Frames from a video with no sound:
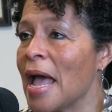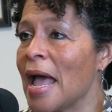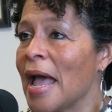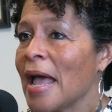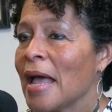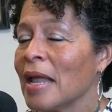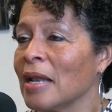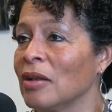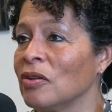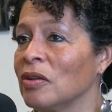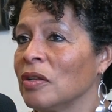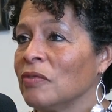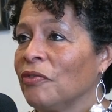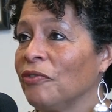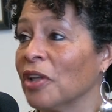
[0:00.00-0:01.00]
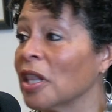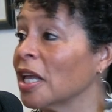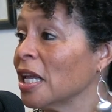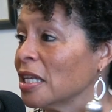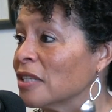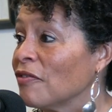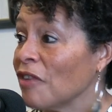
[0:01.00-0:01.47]
and
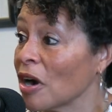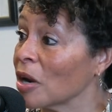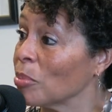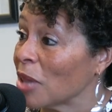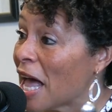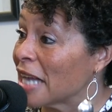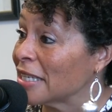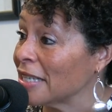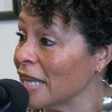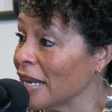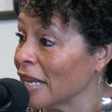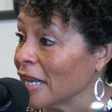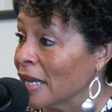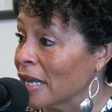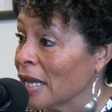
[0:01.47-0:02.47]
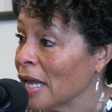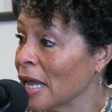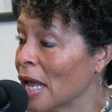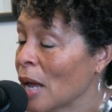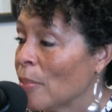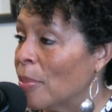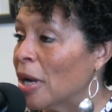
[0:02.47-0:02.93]
Philly is a very Black city,
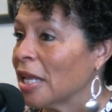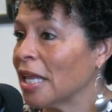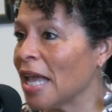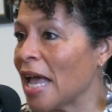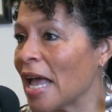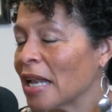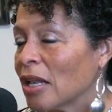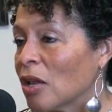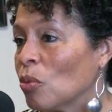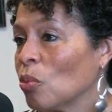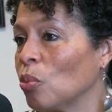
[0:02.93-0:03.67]
but yet